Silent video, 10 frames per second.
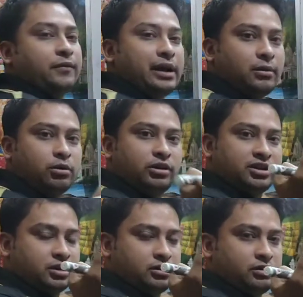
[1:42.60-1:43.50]
of carbon
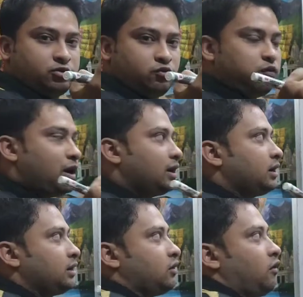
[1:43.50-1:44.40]
equal to
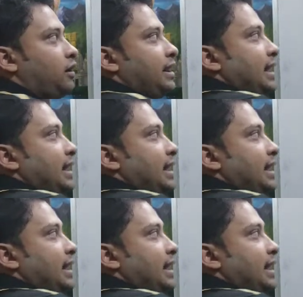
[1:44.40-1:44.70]
1, on